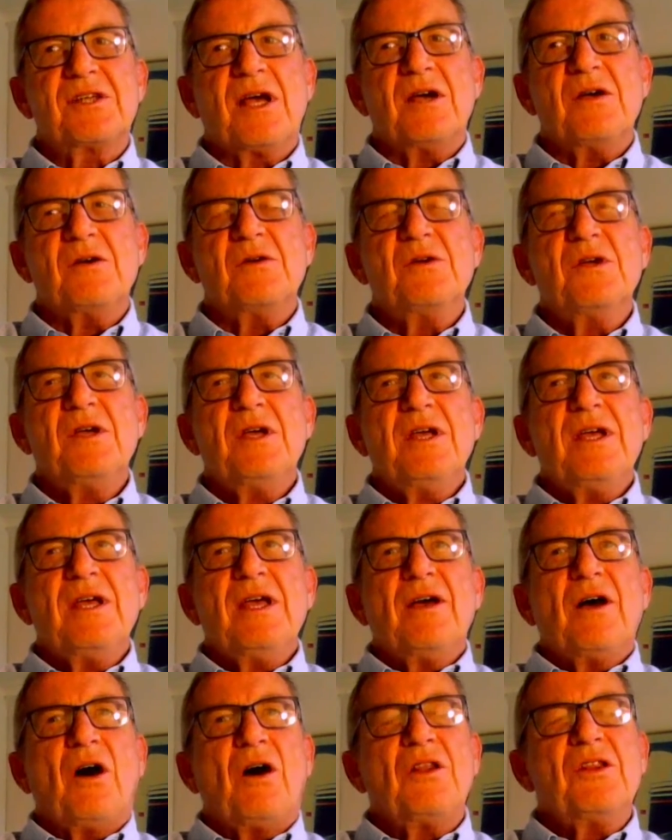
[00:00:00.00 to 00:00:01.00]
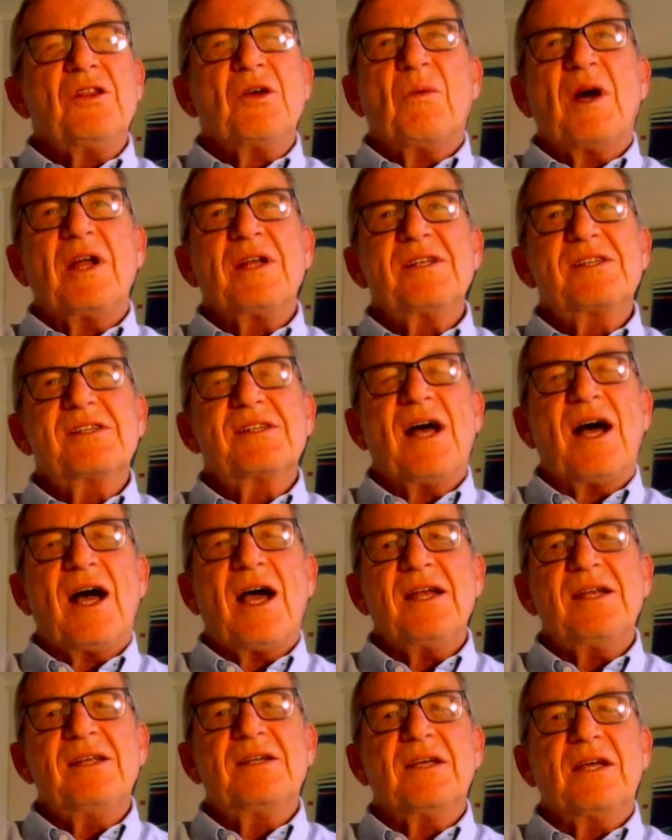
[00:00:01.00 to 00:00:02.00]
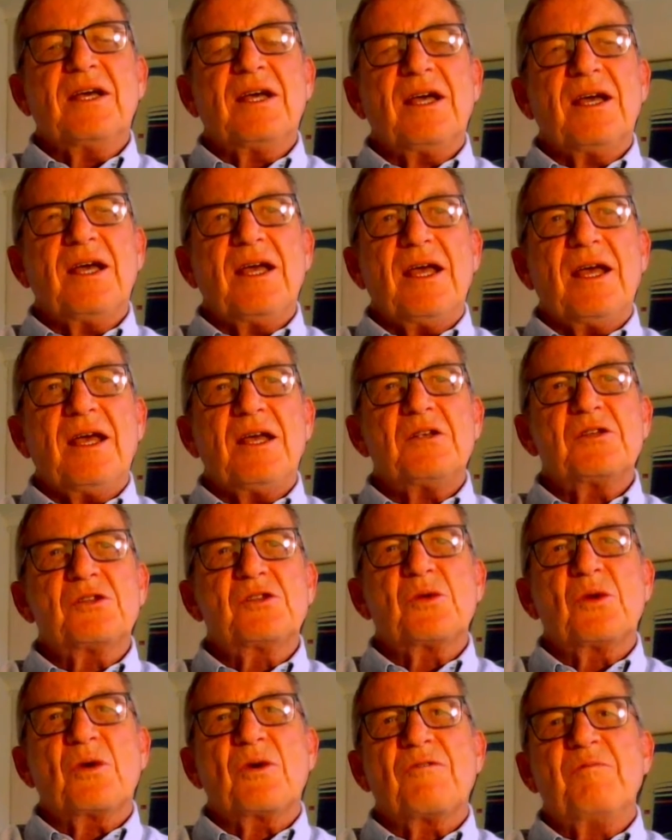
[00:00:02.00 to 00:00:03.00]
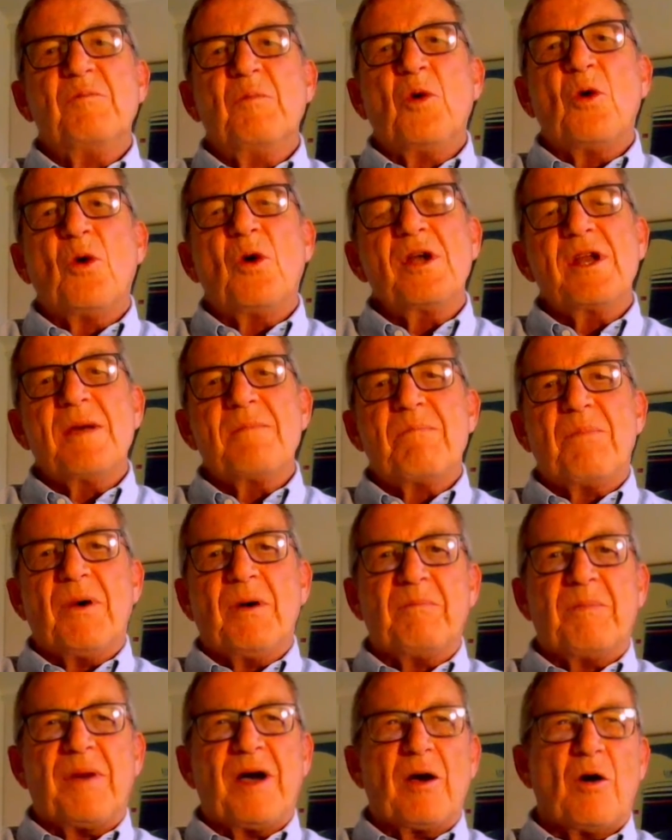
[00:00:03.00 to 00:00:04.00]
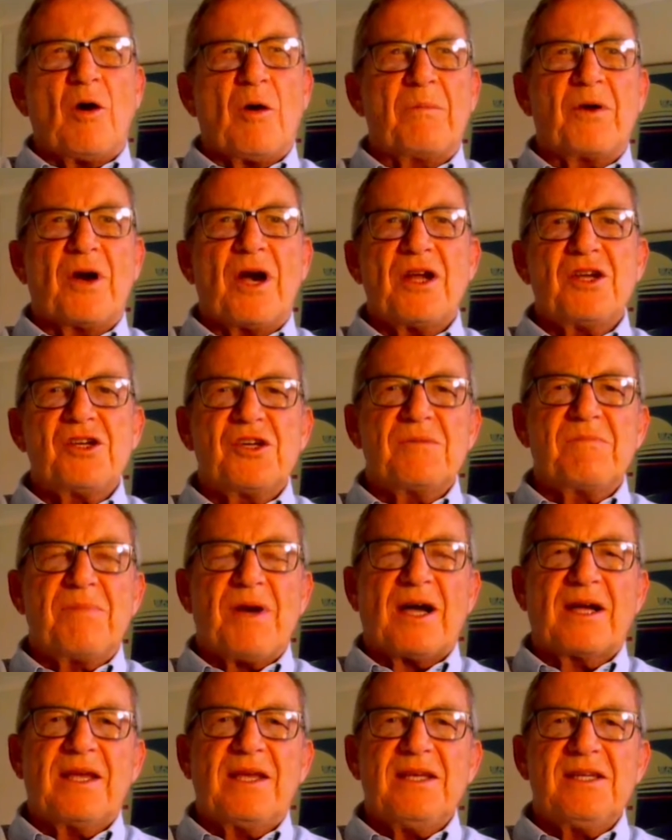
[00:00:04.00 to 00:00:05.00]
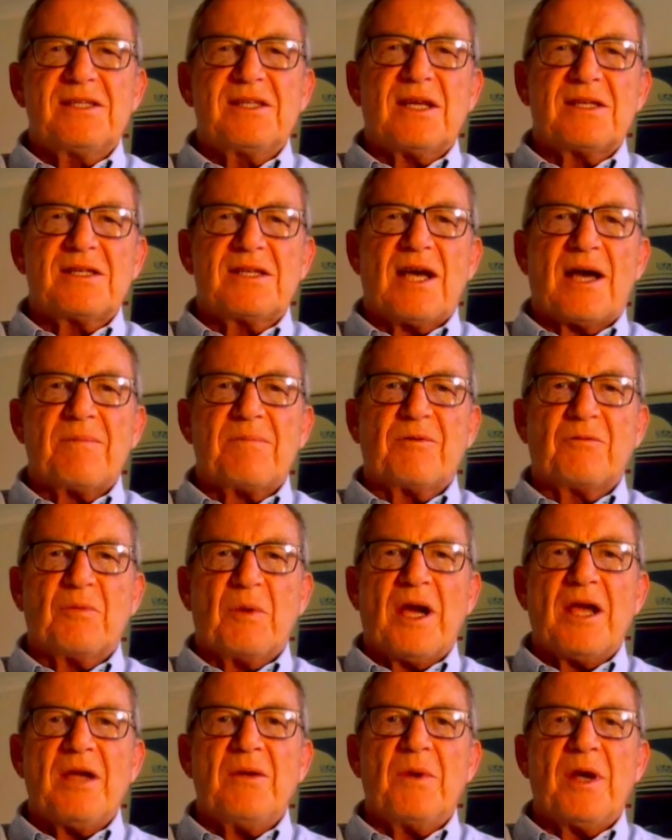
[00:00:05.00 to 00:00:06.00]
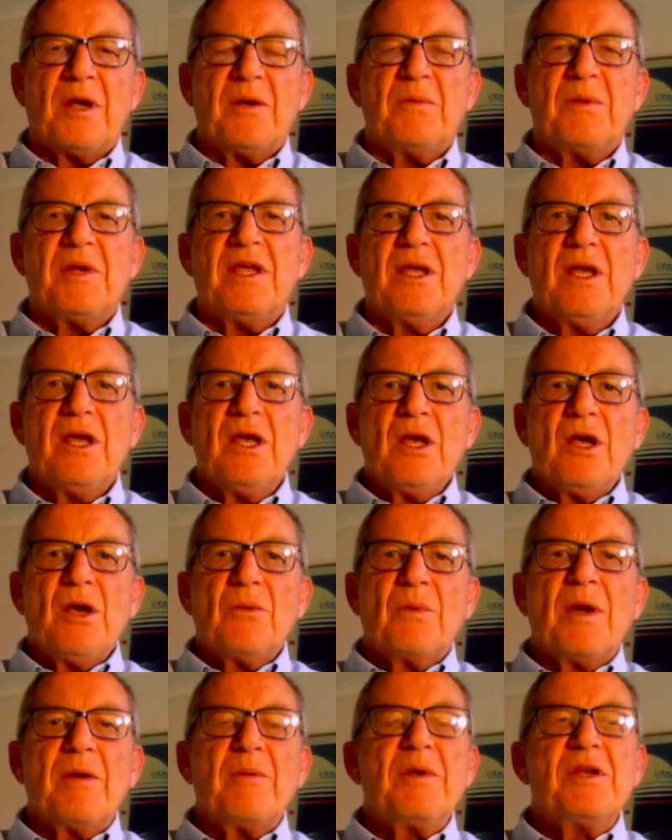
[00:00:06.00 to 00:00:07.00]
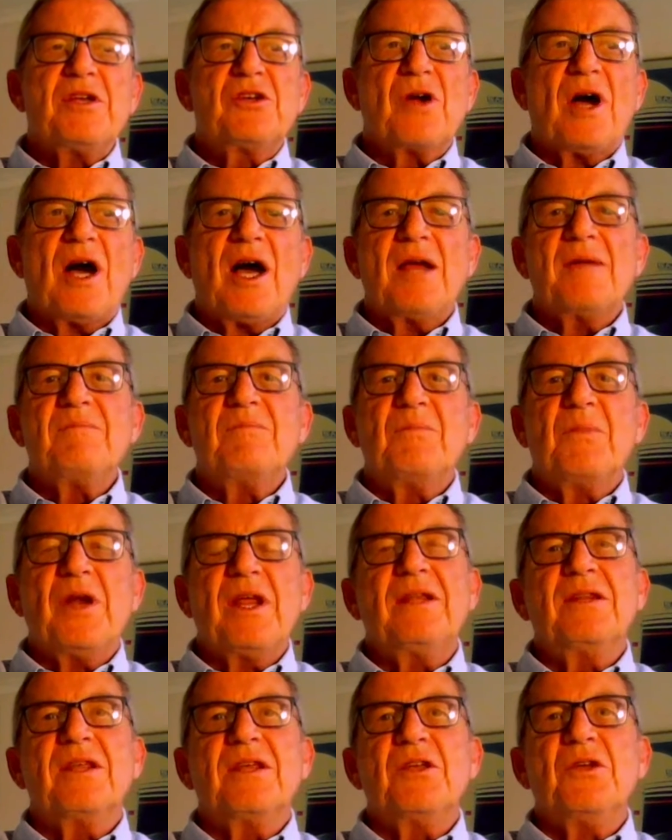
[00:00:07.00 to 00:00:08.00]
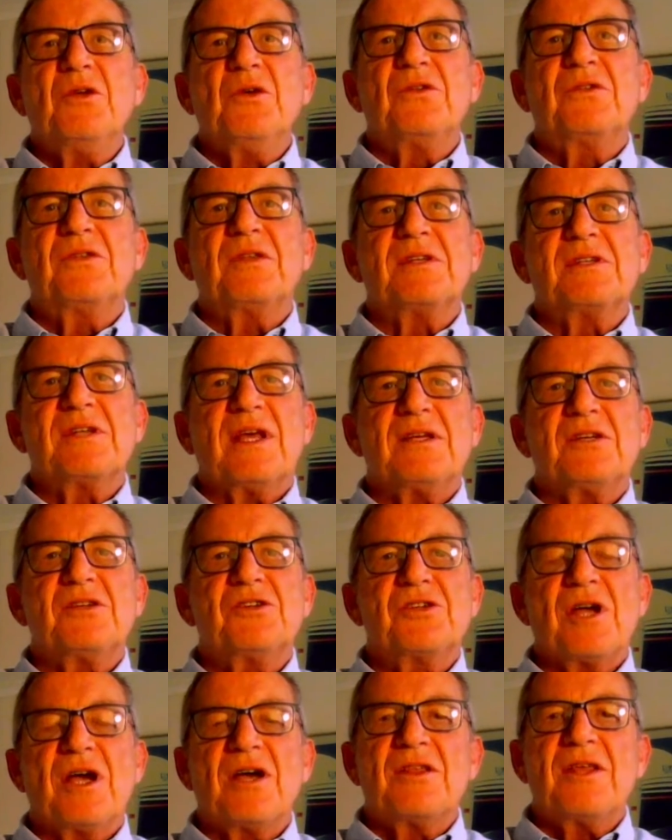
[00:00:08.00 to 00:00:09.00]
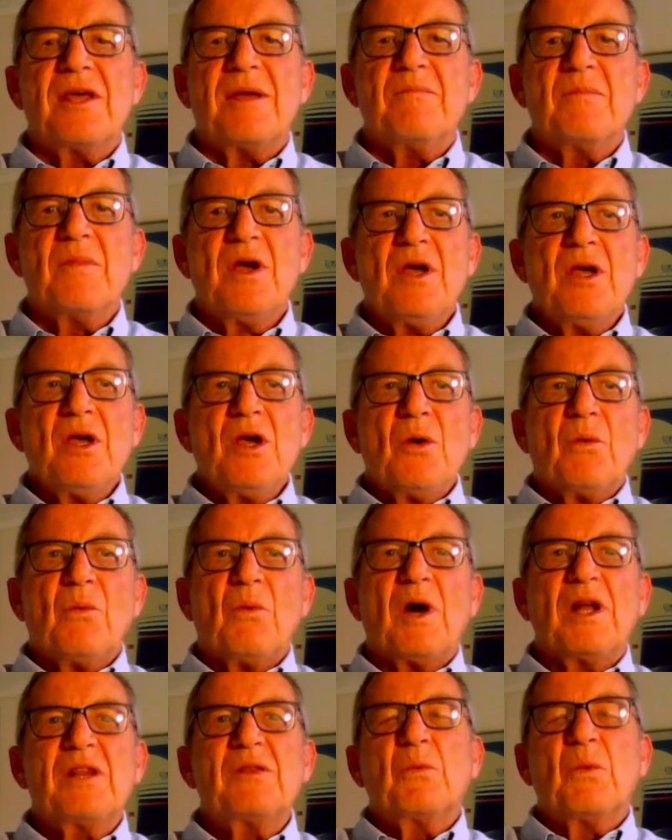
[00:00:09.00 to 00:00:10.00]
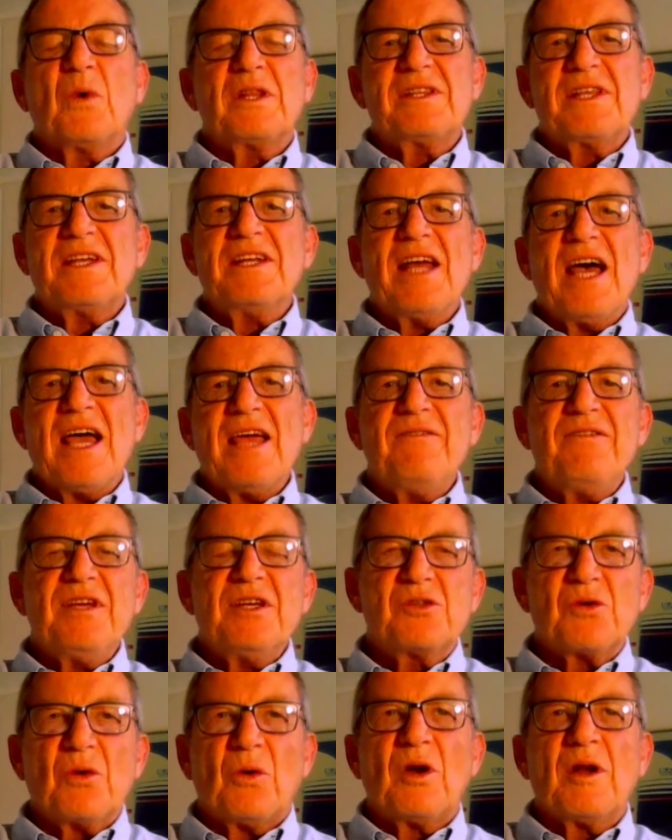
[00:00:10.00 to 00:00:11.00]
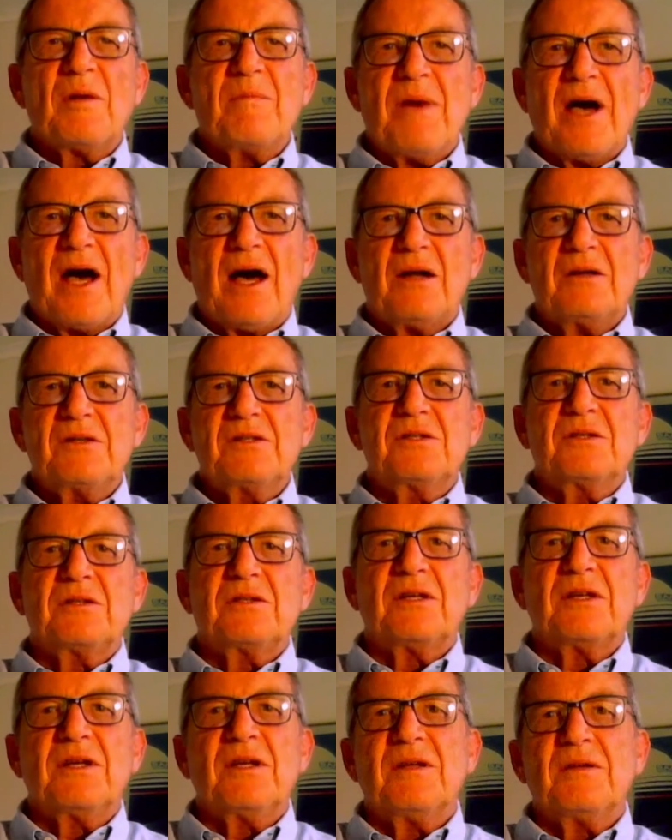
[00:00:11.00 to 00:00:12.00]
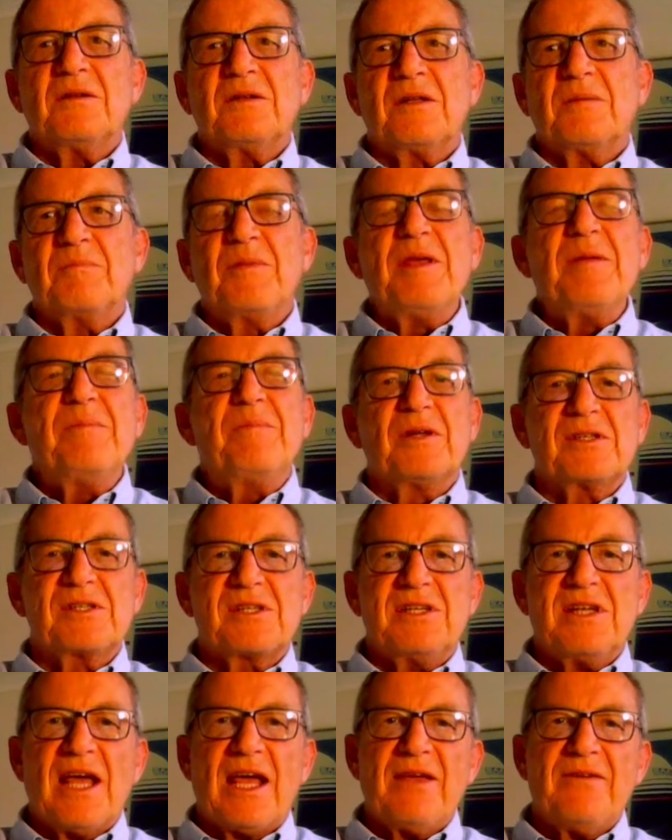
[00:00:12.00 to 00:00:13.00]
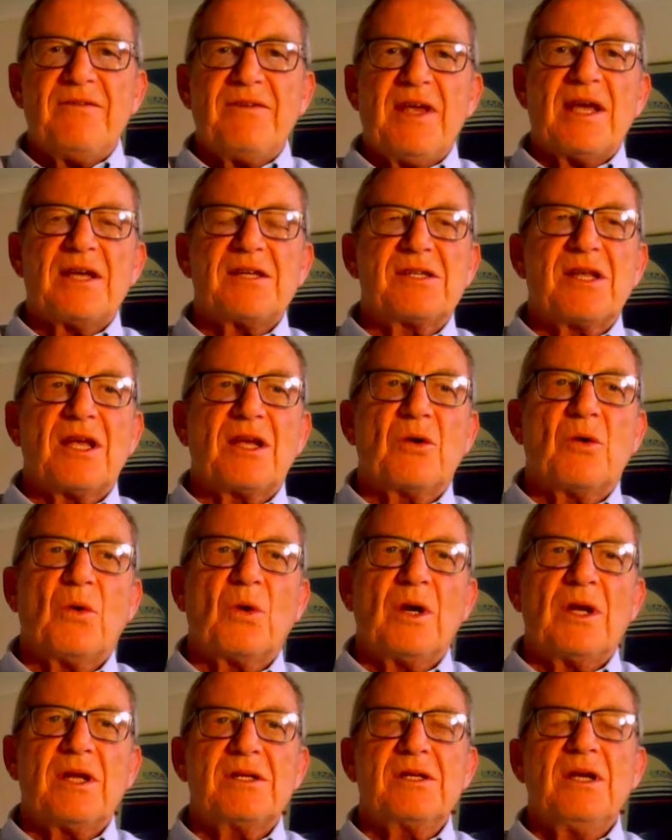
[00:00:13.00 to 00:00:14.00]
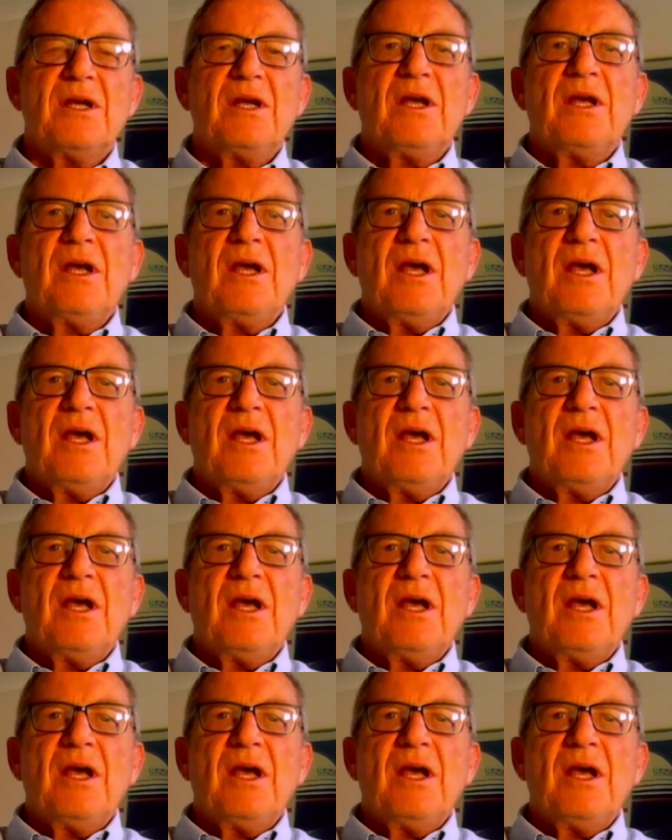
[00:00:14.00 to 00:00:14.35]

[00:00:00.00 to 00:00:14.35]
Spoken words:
So on the one side, sort of more in a Operation Pakisa type of way, where we try and bring the youth and show them what the Navy is all about, the People's Navy, as they call it.